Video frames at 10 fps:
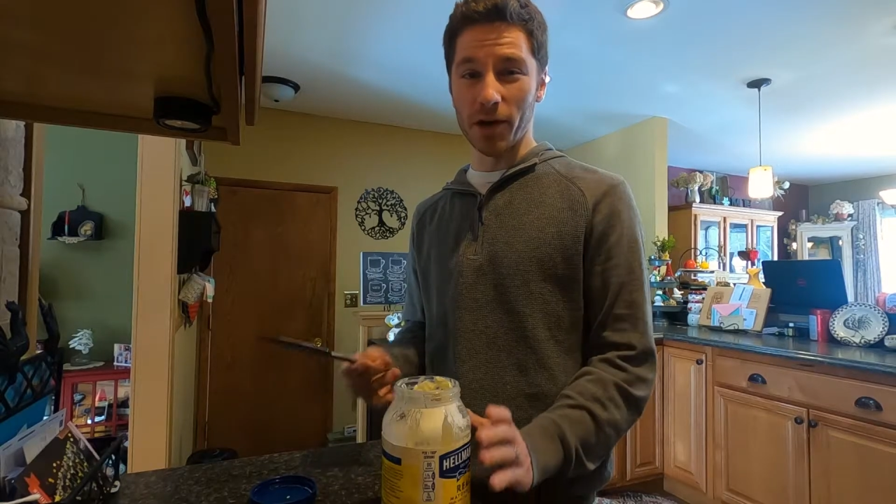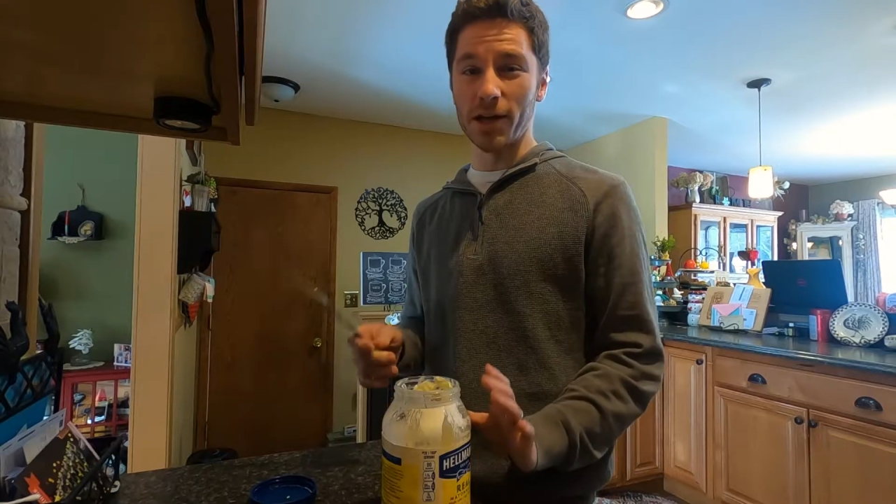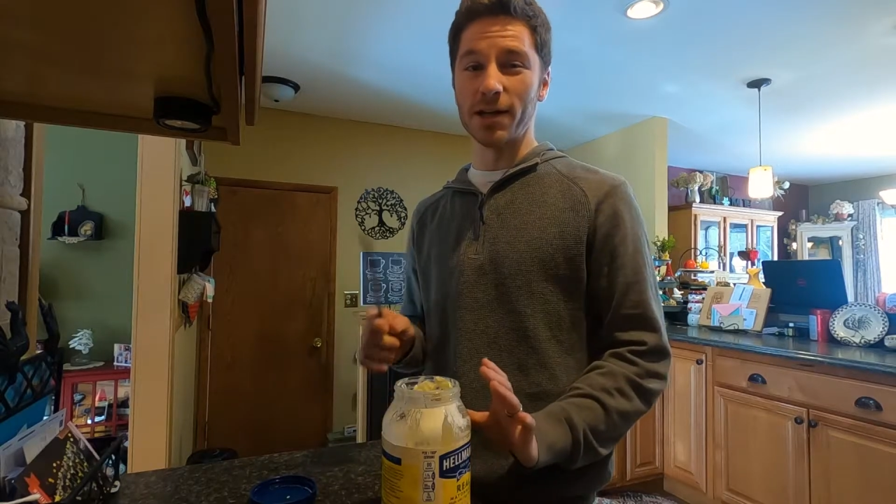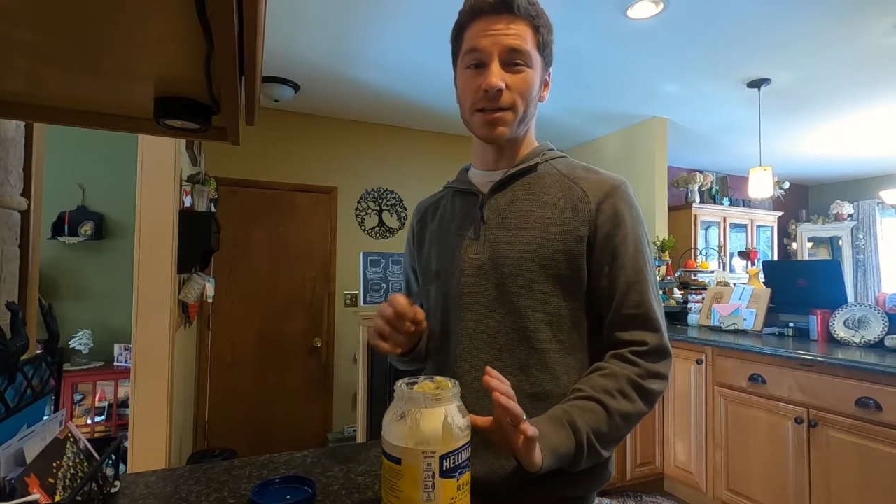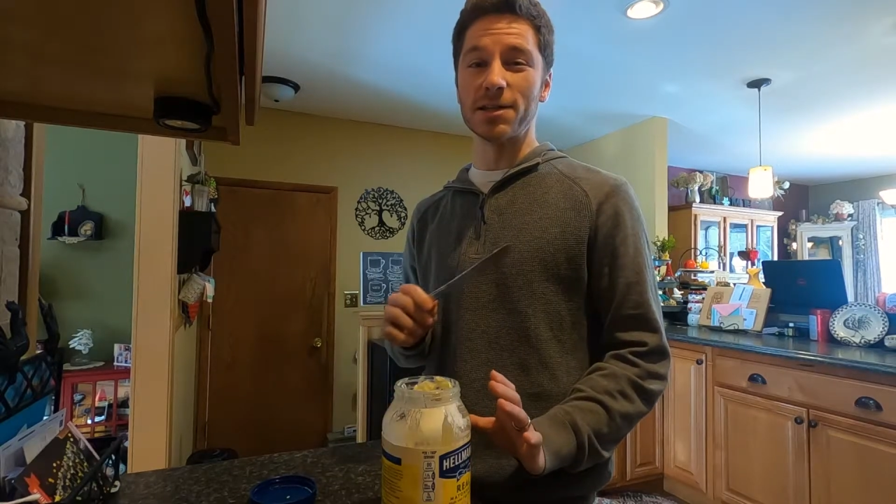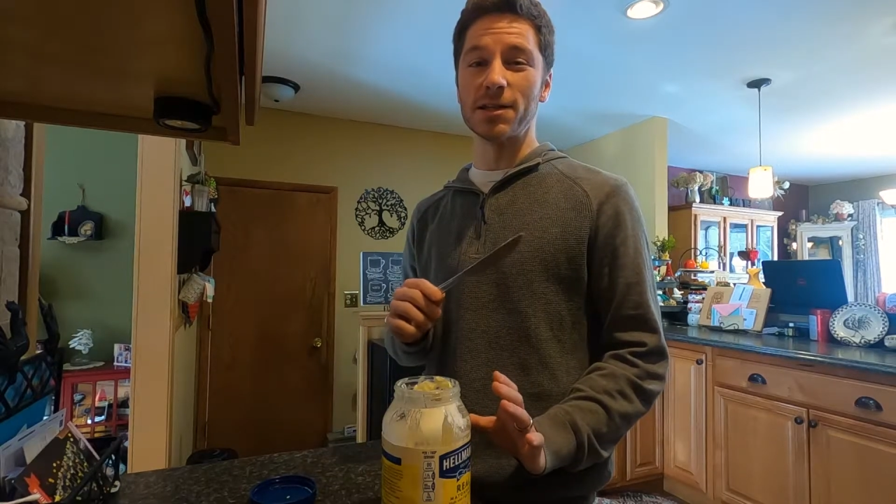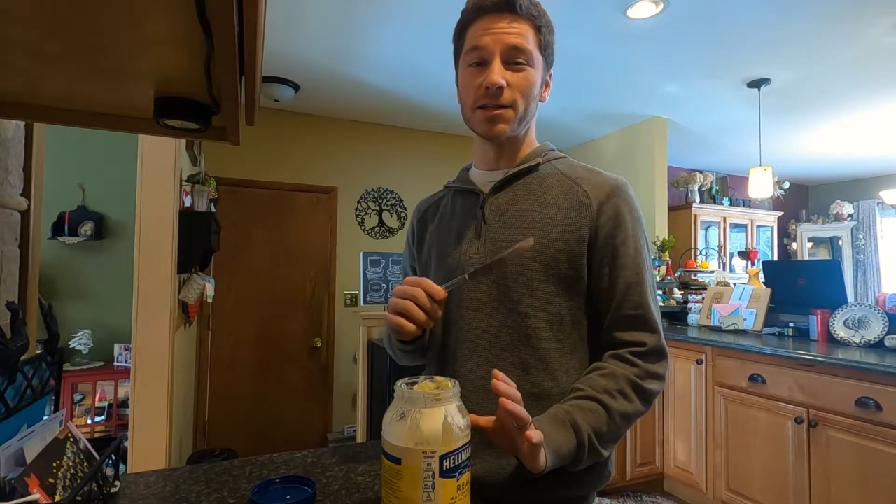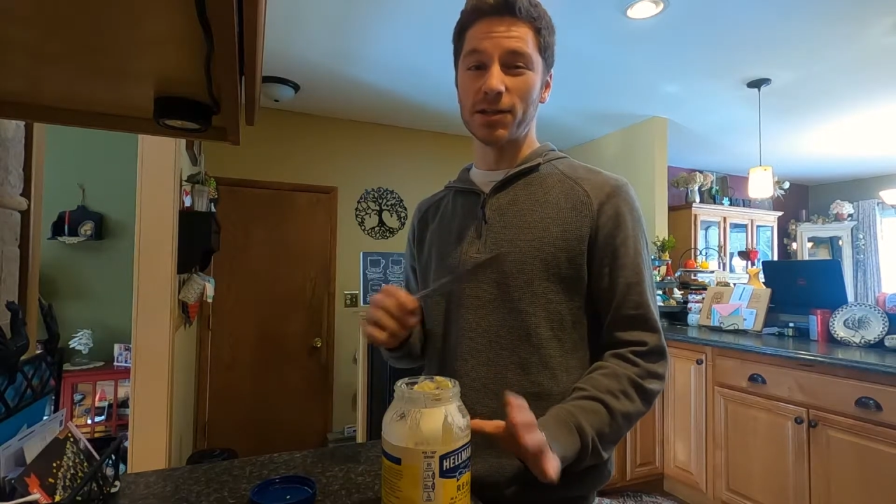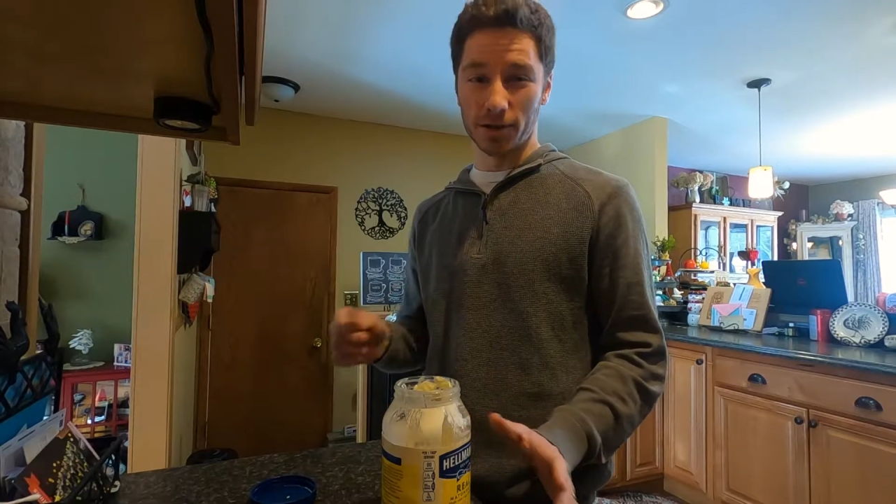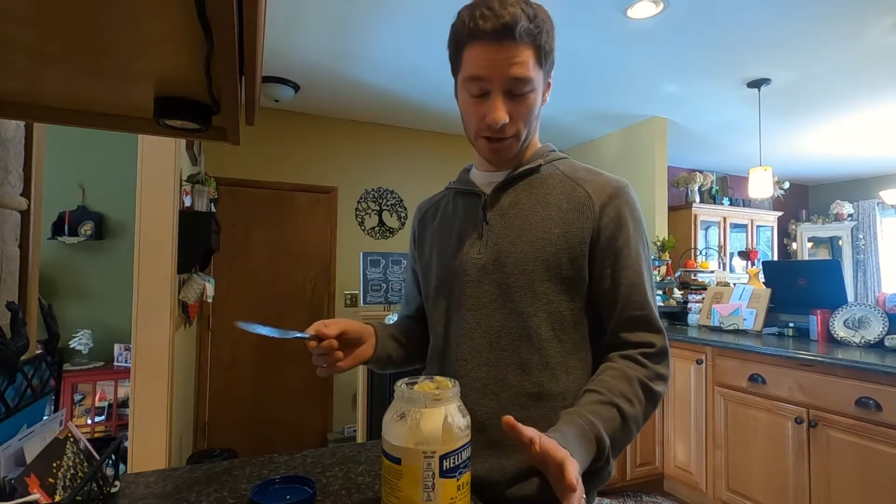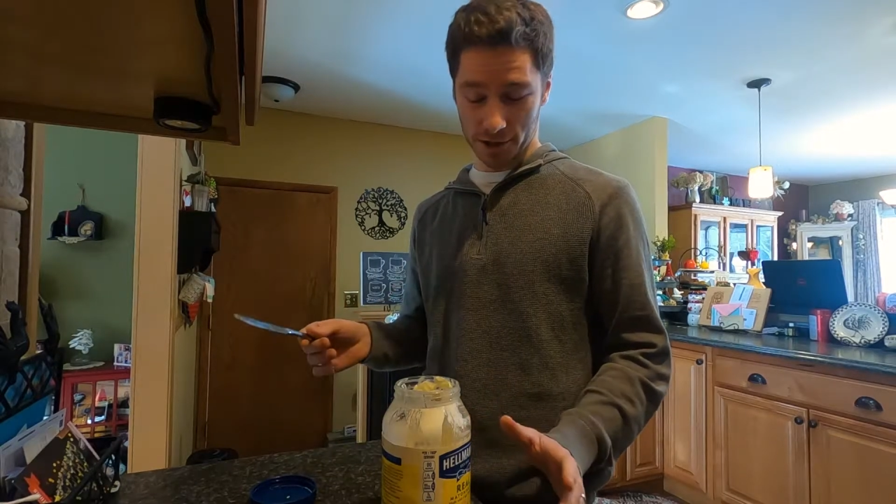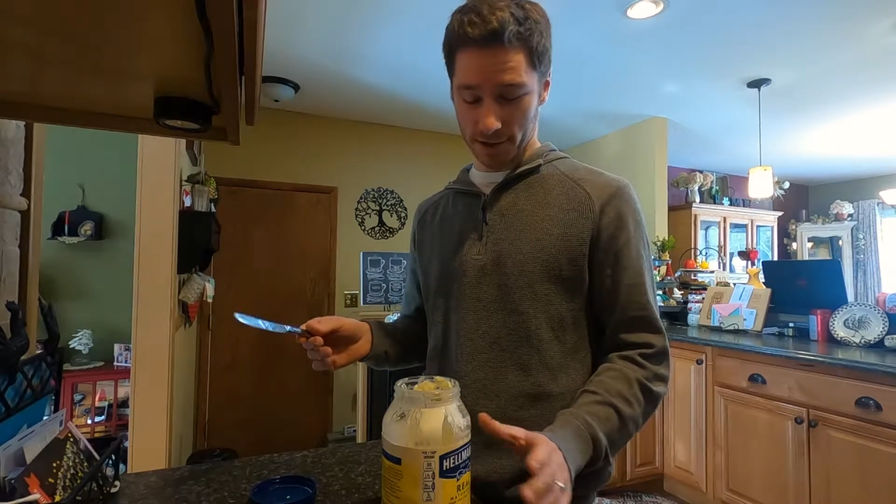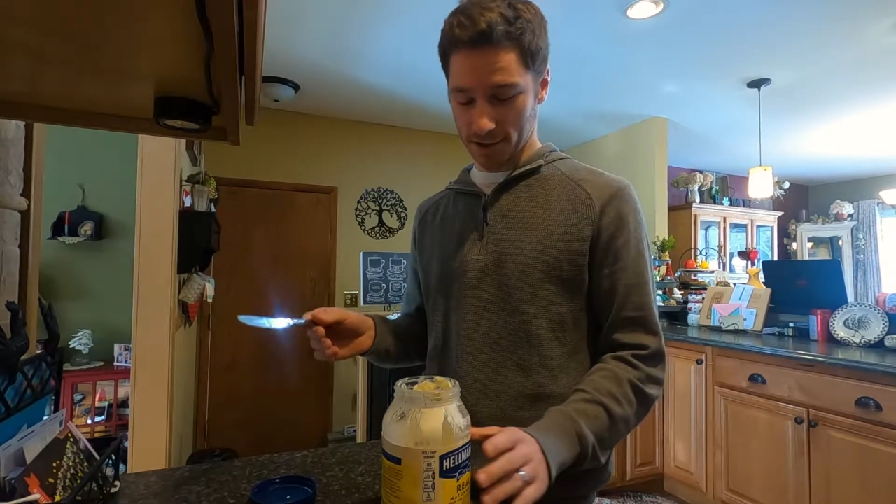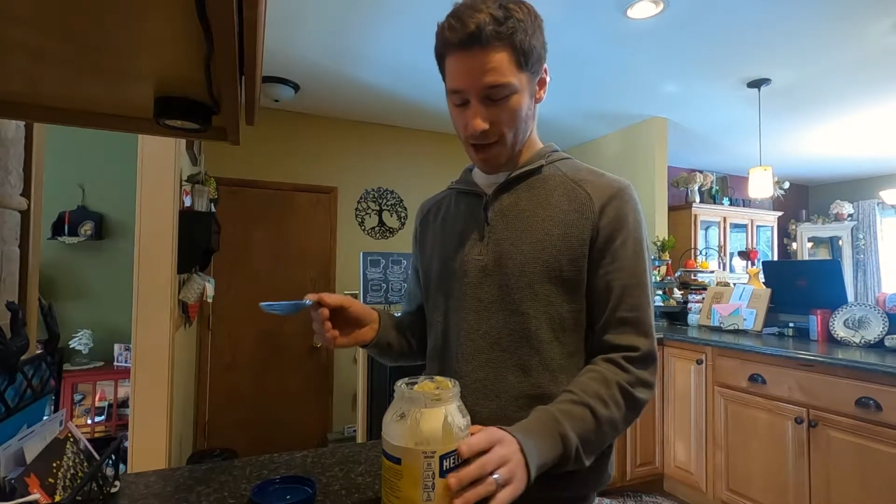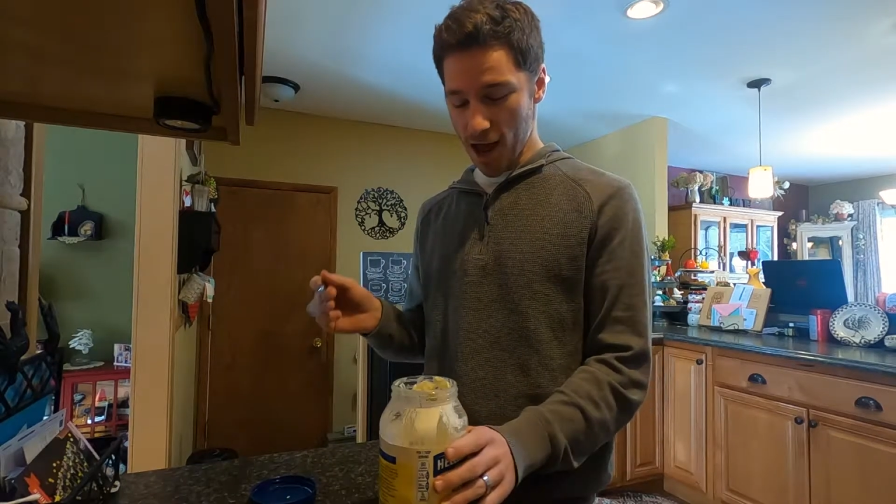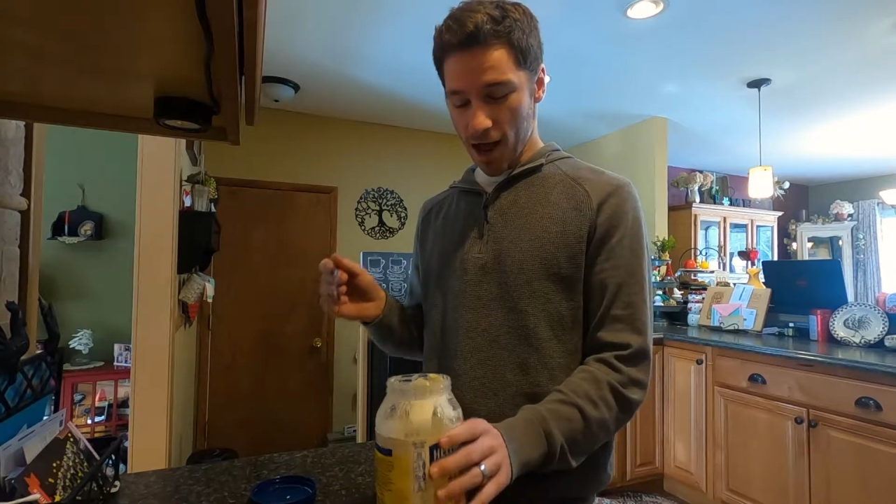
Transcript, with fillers: but it is delicious.